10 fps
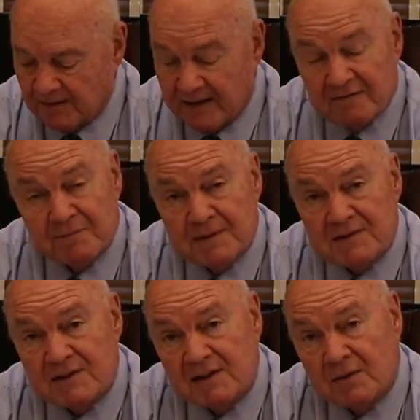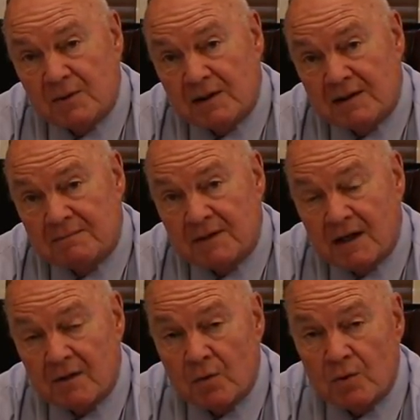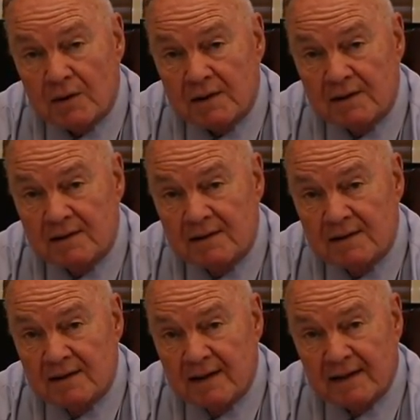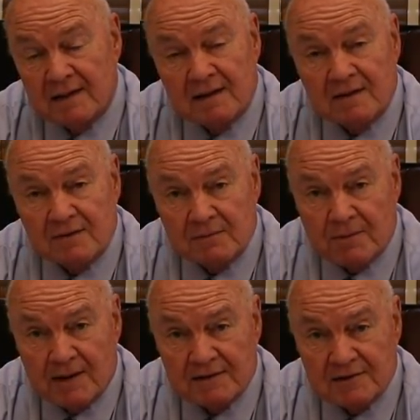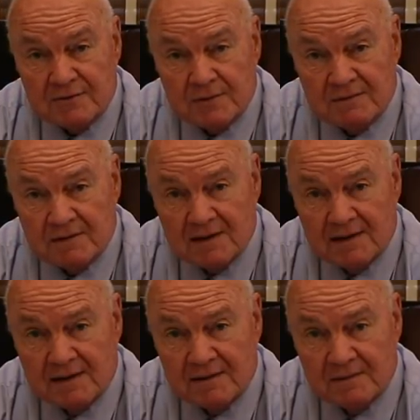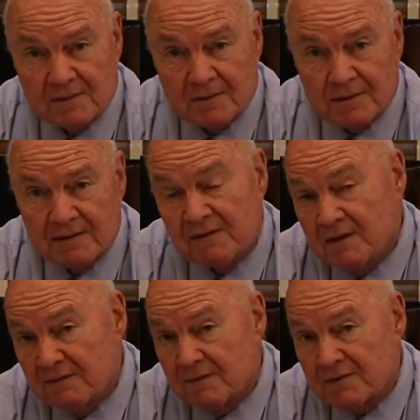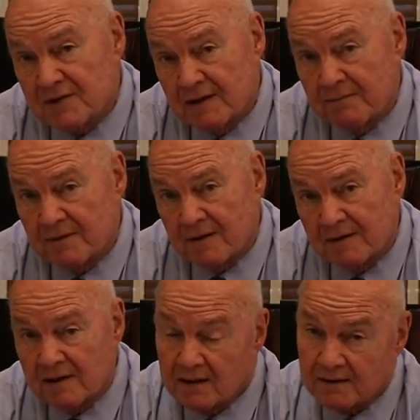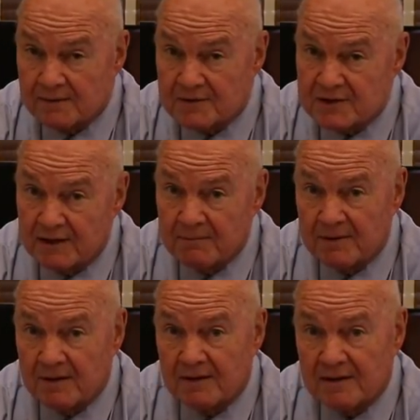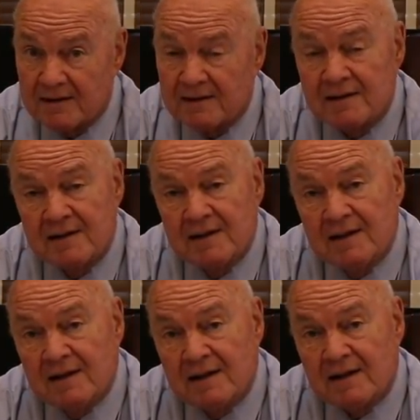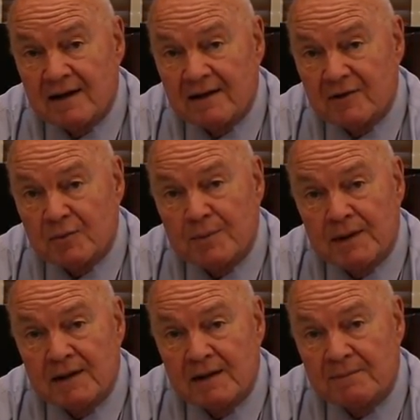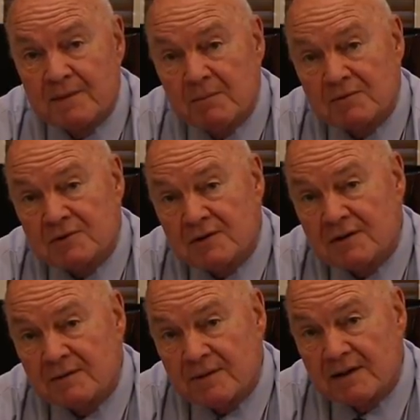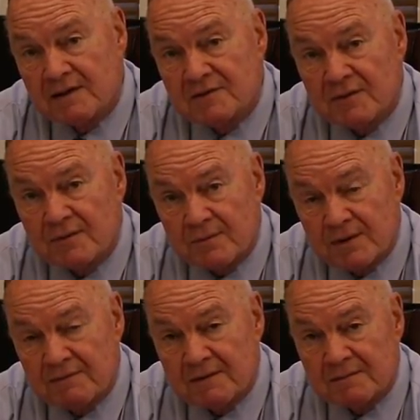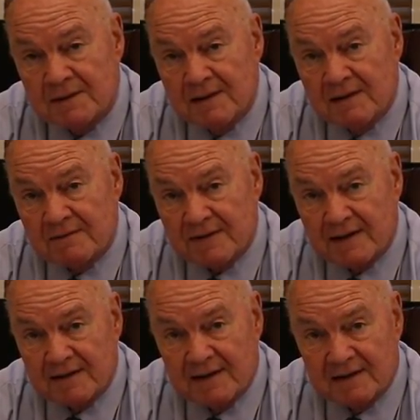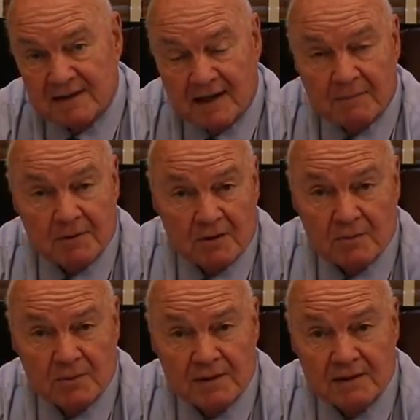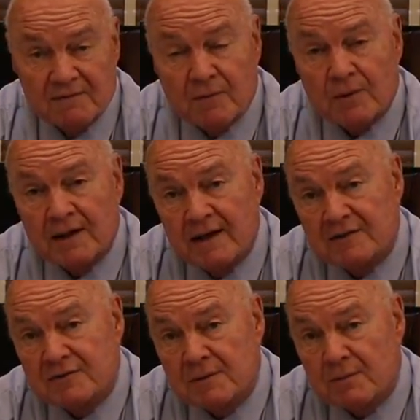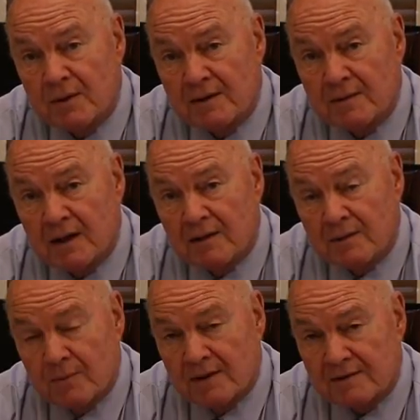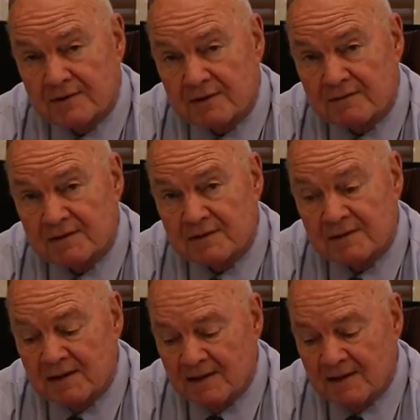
fbcoem.org and click on the Brazos River link. Or if you live on the San Bernard, click on the San Bernard link uh, and you'll pick up the most current readings on the river for that date and time along with the forecast from the, we uh, the Weather Service.